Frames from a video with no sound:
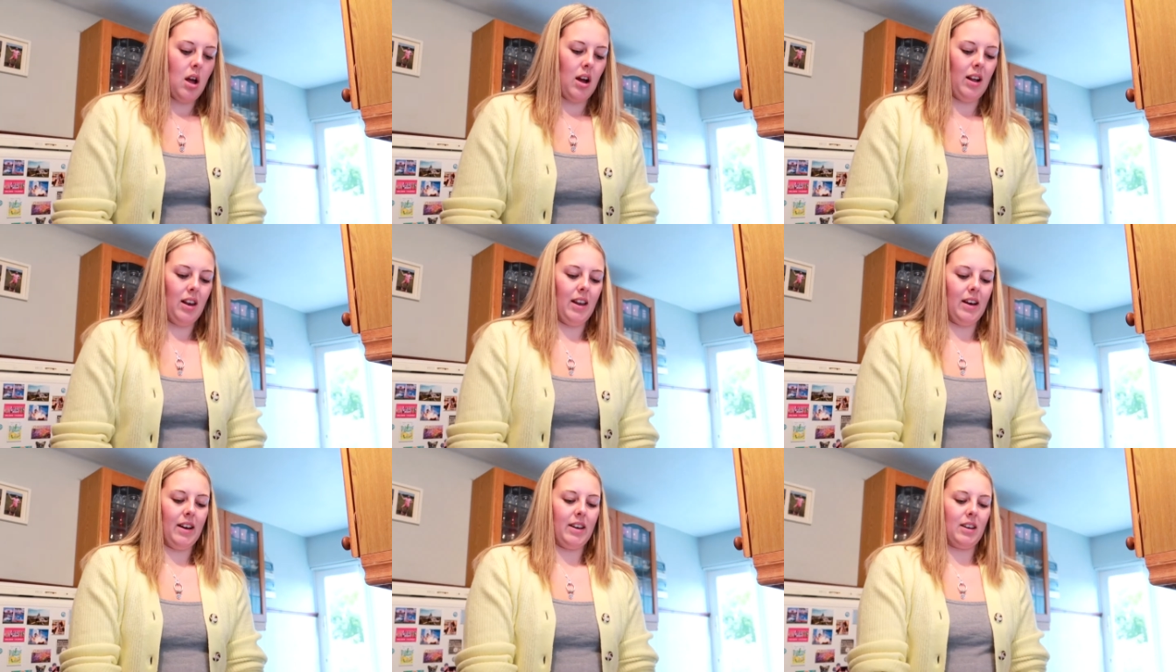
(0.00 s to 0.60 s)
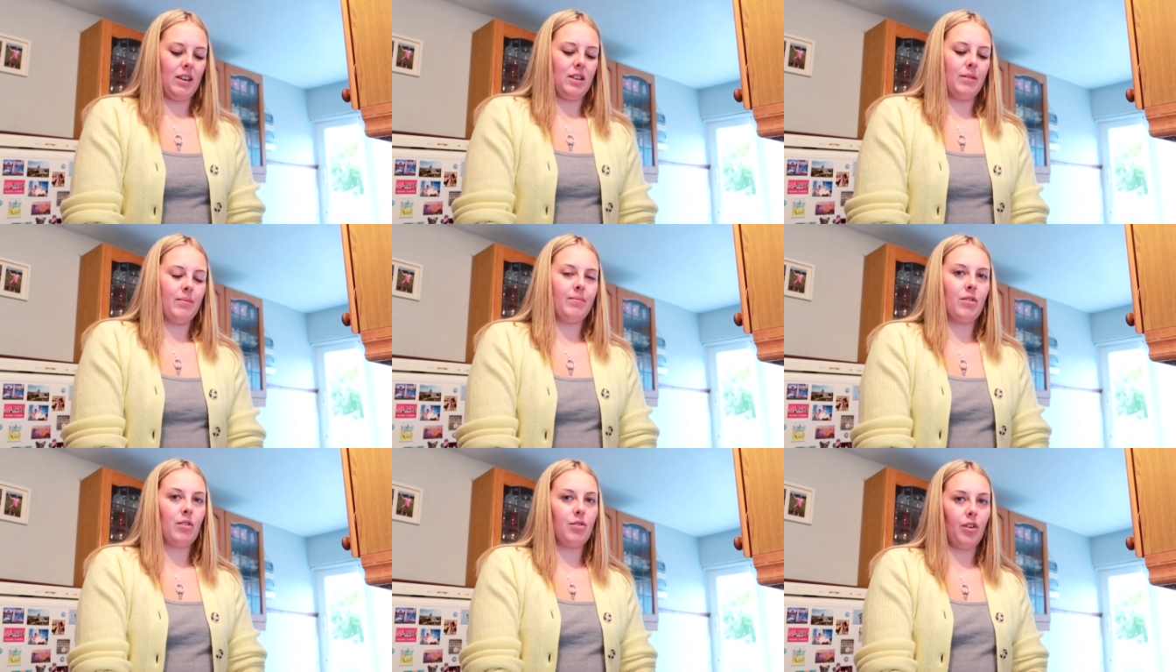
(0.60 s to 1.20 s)
at like
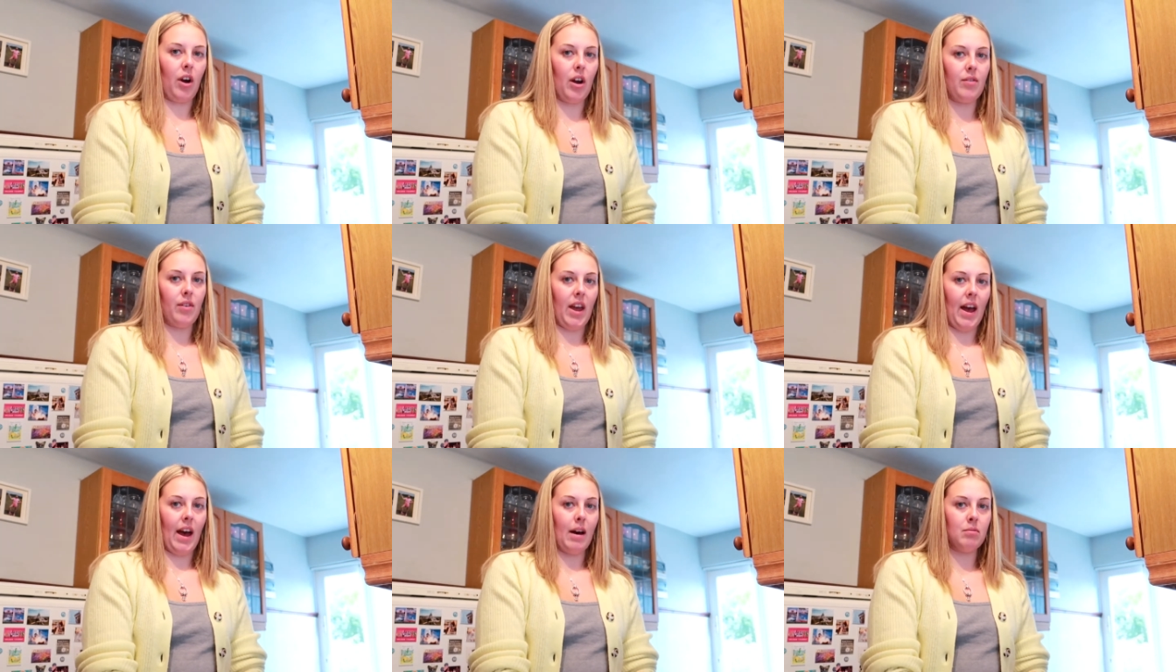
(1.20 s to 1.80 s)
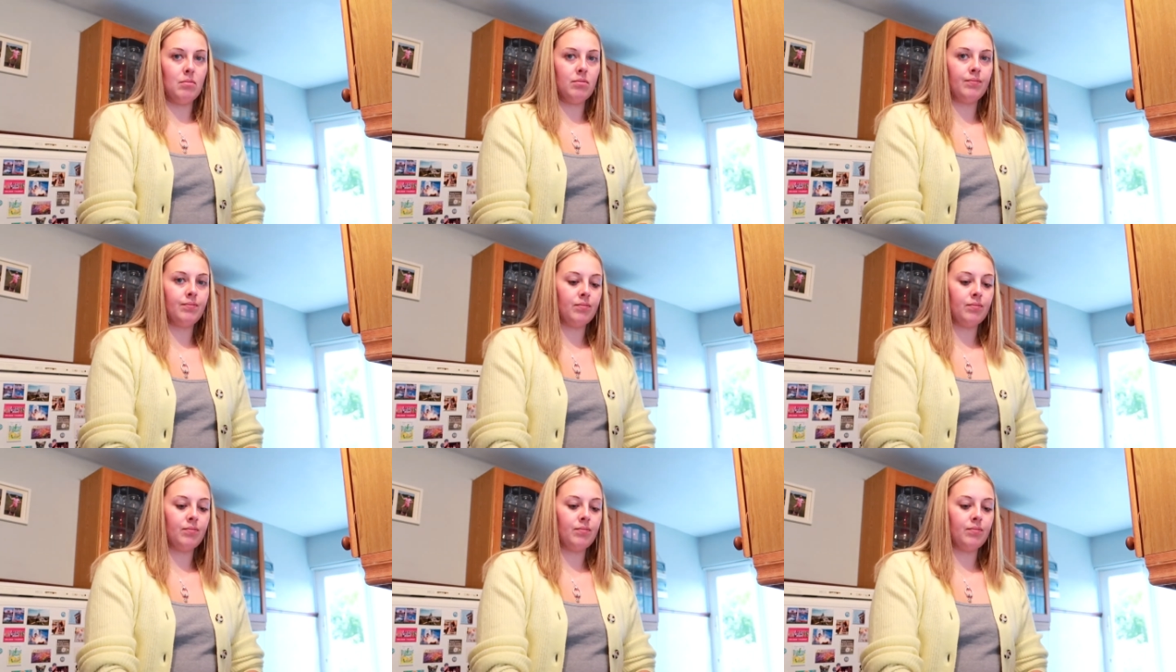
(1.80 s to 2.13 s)
5 AM,